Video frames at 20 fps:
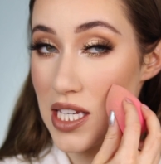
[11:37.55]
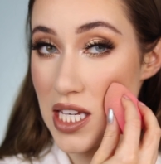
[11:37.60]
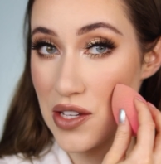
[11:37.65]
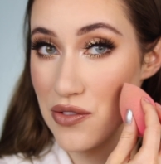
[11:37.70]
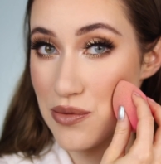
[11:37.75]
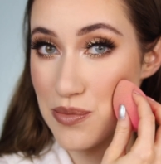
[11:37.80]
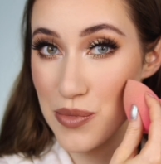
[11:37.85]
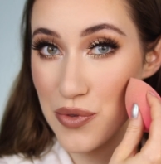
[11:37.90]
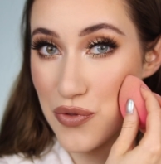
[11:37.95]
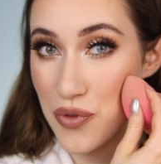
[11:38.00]

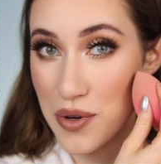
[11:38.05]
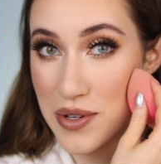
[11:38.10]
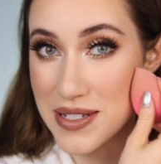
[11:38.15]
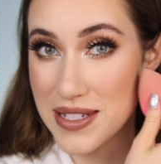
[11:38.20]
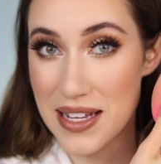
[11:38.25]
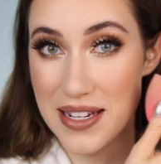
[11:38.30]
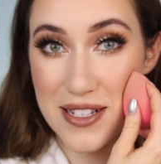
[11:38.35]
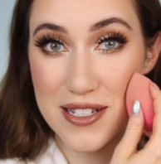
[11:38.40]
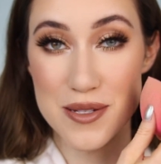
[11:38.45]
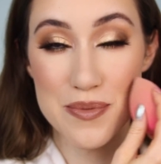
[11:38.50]
Even before
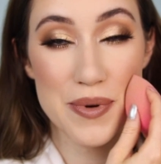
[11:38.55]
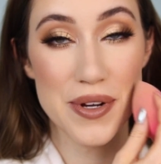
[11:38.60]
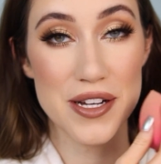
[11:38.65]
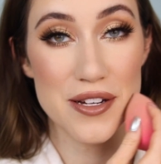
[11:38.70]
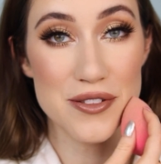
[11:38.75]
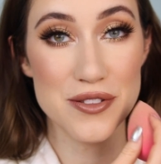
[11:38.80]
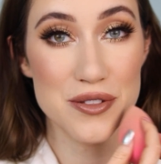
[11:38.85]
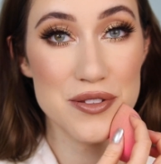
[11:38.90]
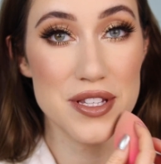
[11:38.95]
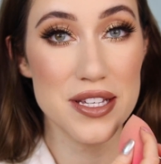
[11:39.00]
setting spray,
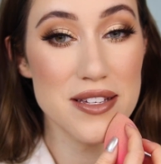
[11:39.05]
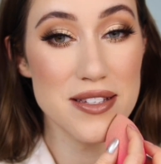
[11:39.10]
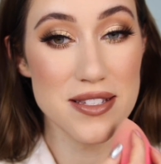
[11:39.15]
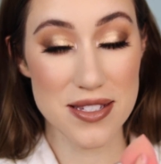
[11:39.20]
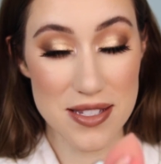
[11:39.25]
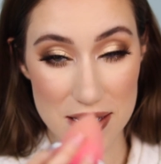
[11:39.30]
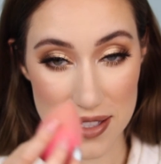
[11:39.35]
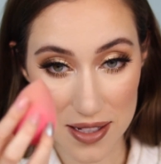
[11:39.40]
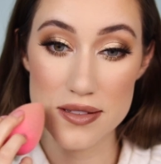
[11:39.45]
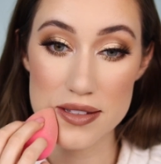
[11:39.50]
I'll do
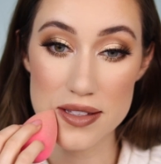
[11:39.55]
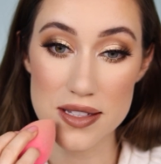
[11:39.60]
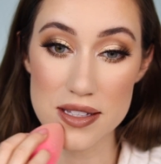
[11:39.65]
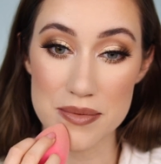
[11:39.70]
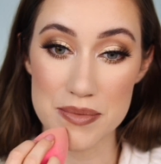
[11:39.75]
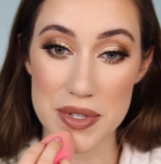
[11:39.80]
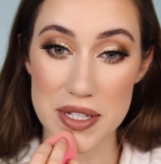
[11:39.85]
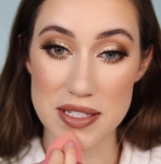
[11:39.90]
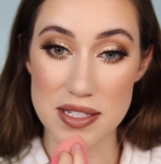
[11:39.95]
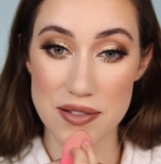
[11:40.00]
this. I think
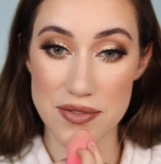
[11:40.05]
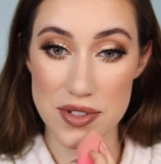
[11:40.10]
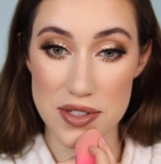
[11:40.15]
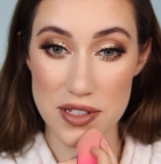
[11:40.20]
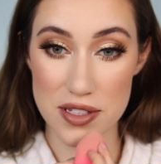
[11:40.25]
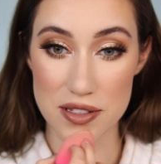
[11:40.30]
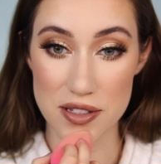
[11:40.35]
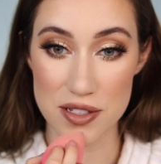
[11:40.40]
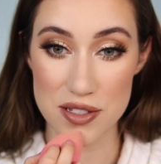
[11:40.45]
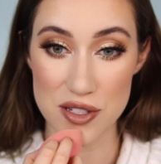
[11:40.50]
it makes
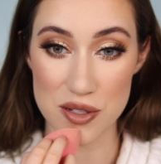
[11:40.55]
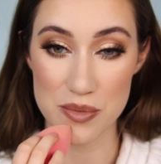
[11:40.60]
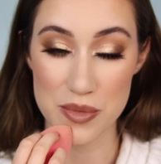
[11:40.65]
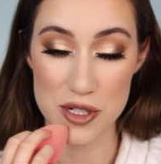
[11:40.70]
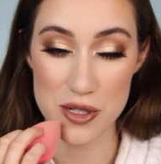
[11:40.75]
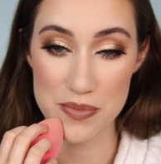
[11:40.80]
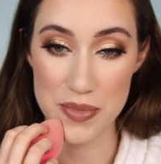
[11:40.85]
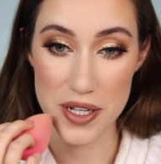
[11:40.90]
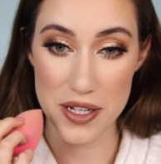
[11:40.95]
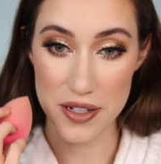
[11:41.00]
everything look so
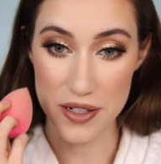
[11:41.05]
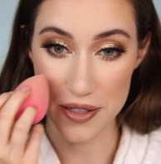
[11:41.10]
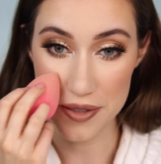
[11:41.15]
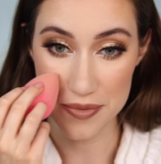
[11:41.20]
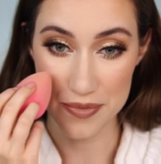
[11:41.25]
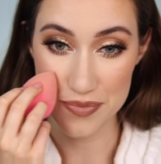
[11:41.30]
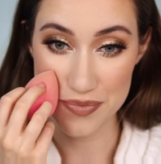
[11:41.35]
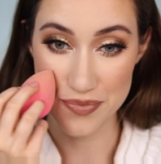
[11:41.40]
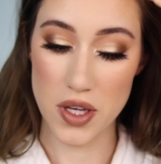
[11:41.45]
much better.